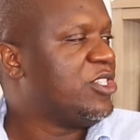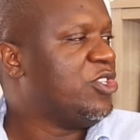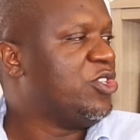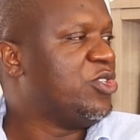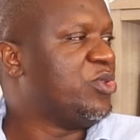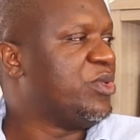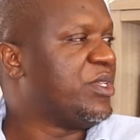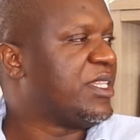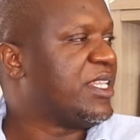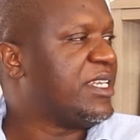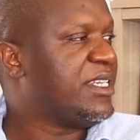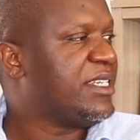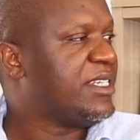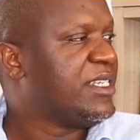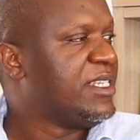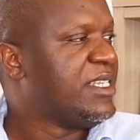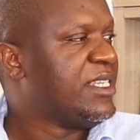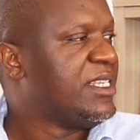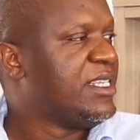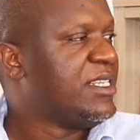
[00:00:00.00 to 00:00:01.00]
It's not doing that.
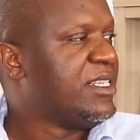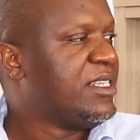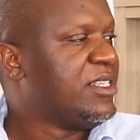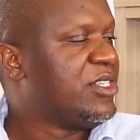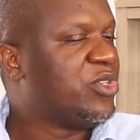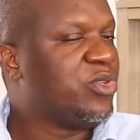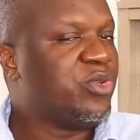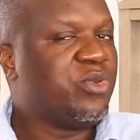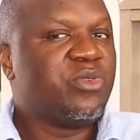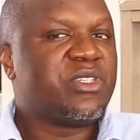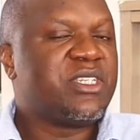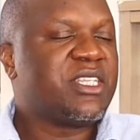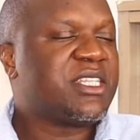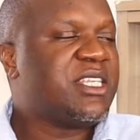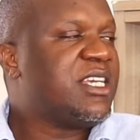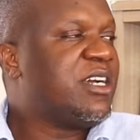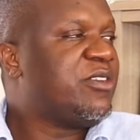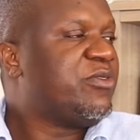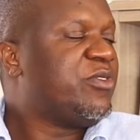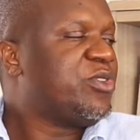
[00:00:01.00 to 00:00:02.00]
So
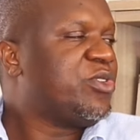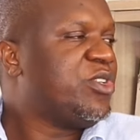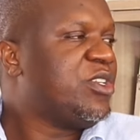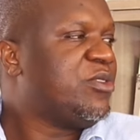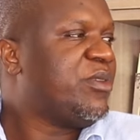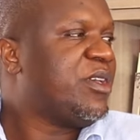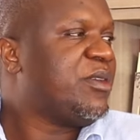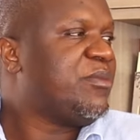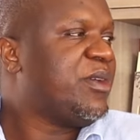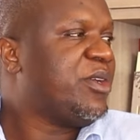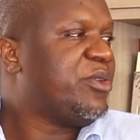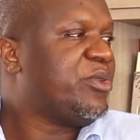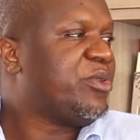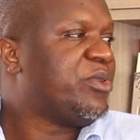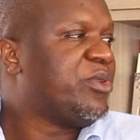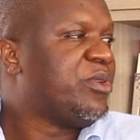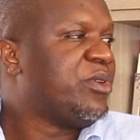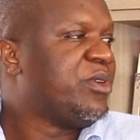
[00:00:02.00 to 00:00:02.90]
taking a photo in my mail,